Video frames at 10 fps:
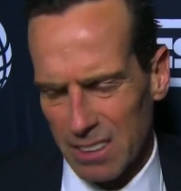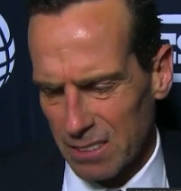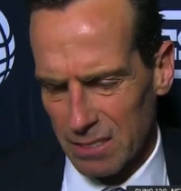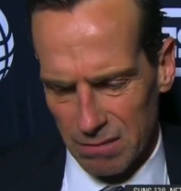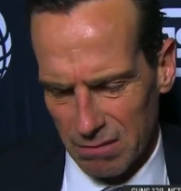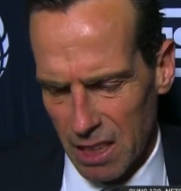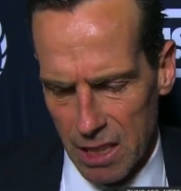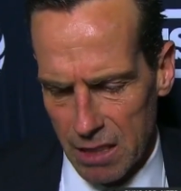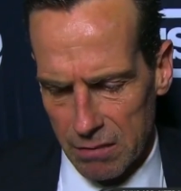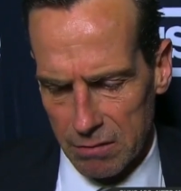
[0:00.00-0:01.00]
So is, is there
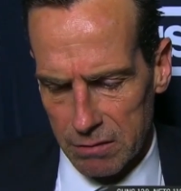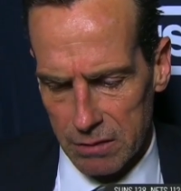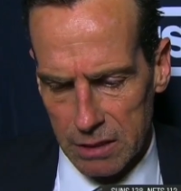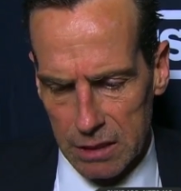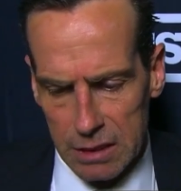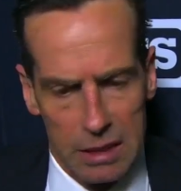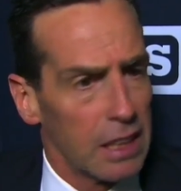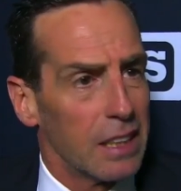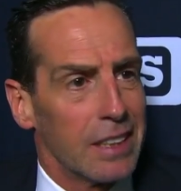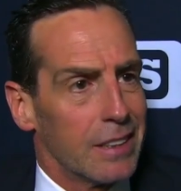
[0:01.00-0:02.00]
anything you kind of point to that,
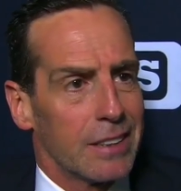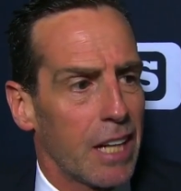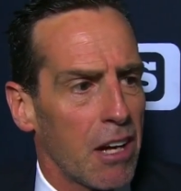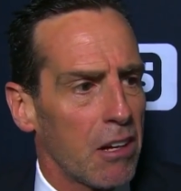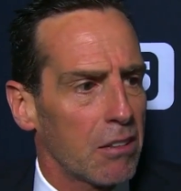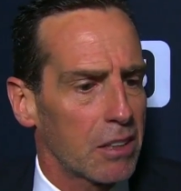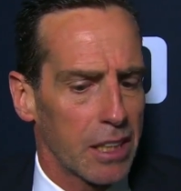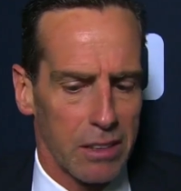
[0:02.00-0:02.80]
that he's gone away no, from?